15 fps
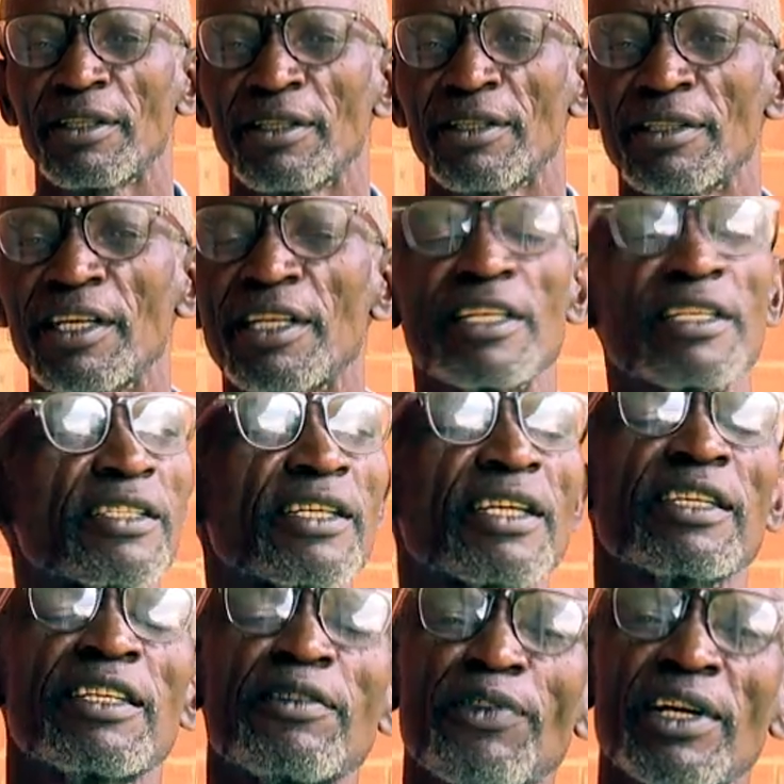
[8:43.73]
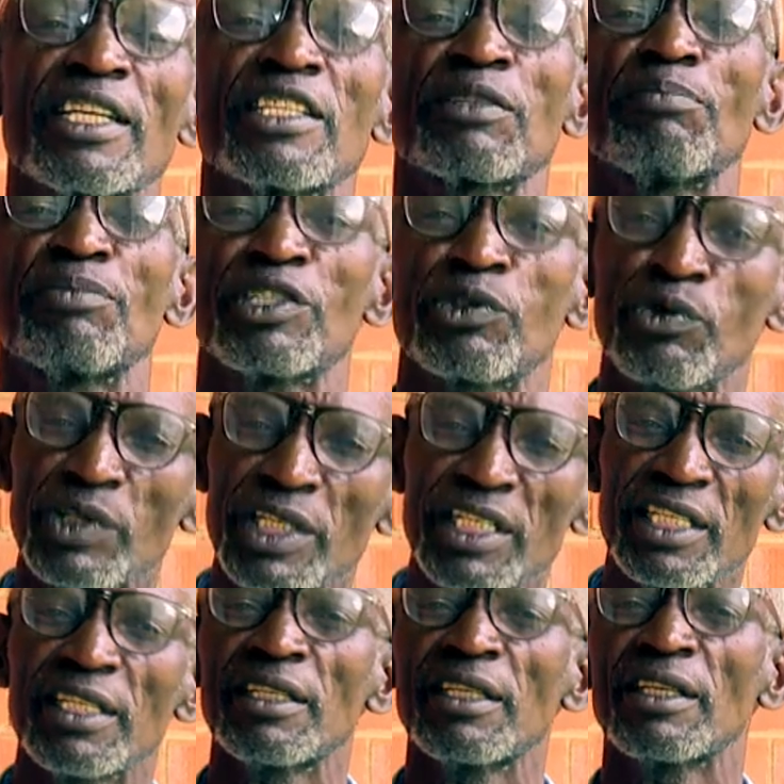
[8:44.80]
There is a difference
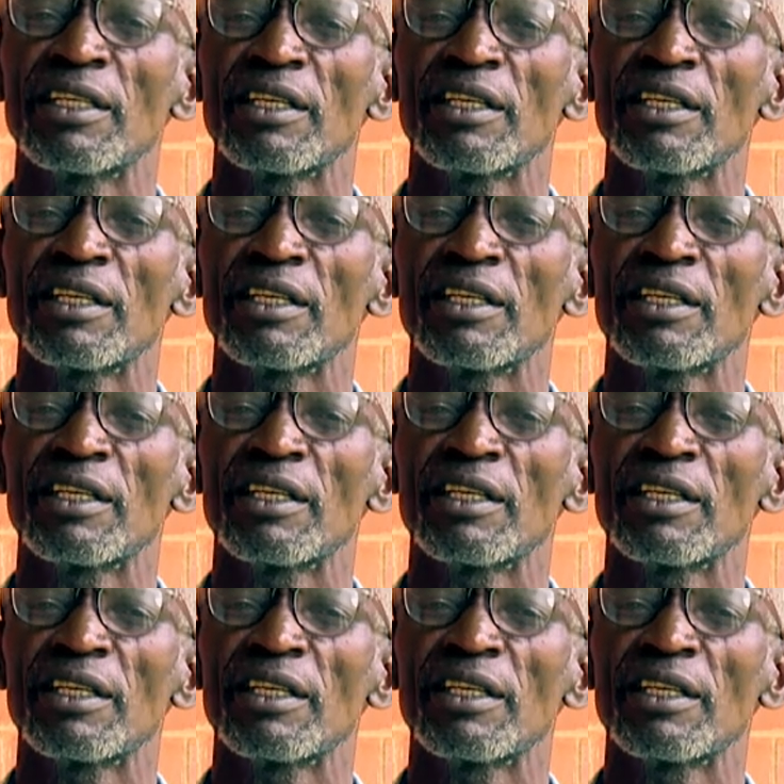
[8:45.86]
between